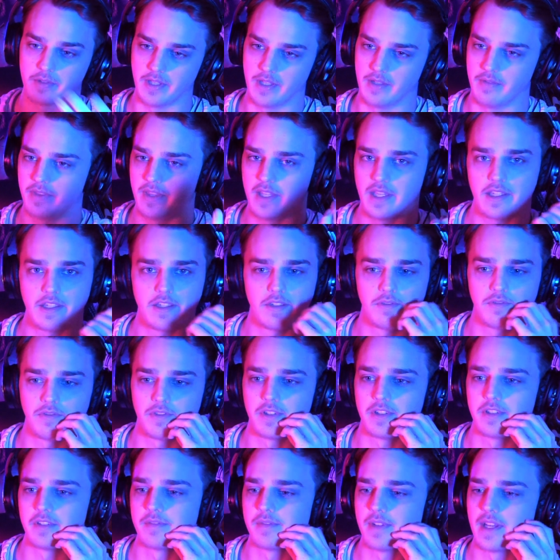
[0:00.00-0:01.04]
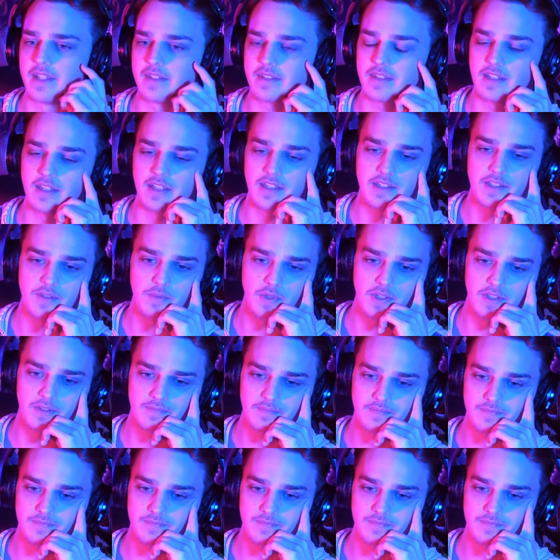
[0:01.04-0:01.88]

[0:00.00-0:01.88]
Okay, thank you for asking. Played by Todd well.